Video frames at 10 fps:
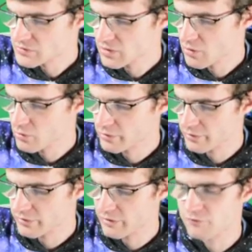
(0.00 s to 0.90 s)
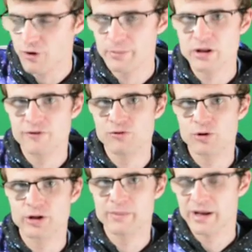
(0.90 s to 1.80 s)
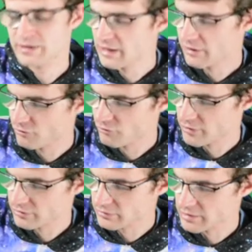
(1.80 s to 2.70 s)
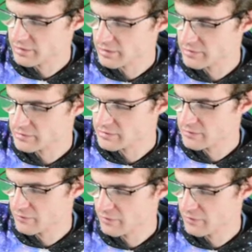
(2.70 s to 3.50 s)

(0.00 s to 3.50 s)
So the formula for a magnetic field is